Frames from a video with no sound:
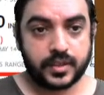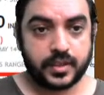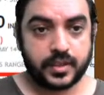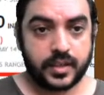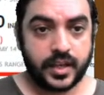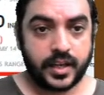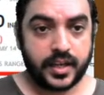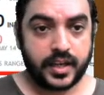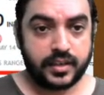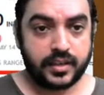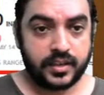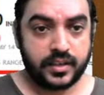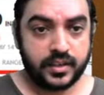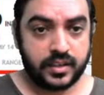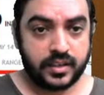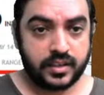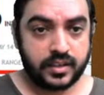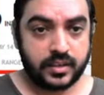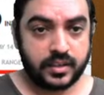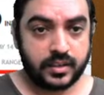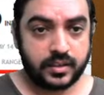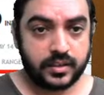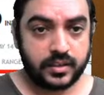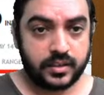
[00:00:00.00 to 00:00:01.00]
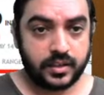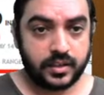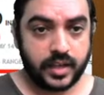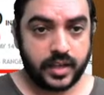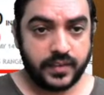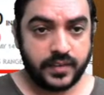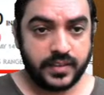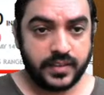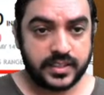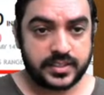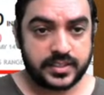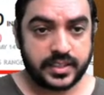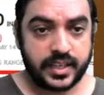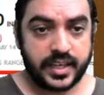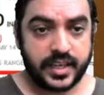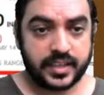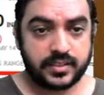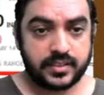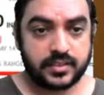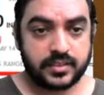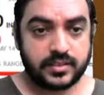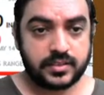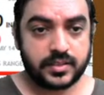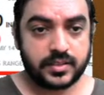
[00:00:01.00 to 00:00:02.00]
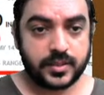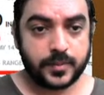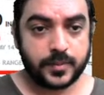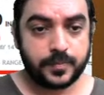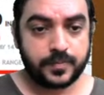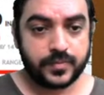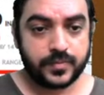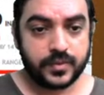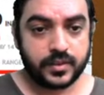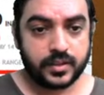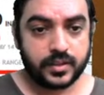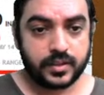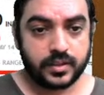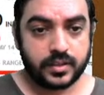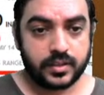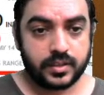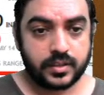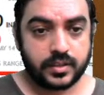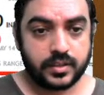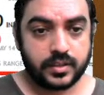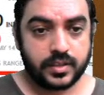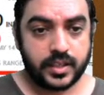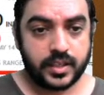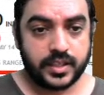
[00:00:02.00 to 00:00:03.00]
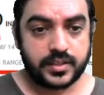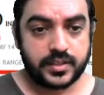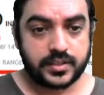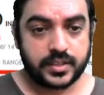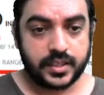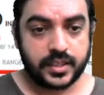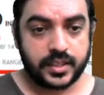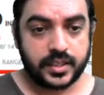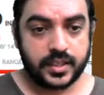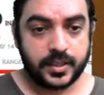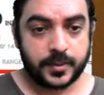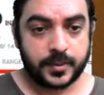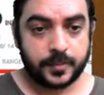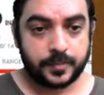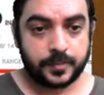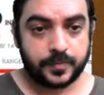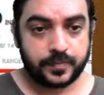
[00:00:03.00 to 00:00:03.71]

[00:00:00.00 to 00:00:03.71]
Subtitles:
And I will select, let's say,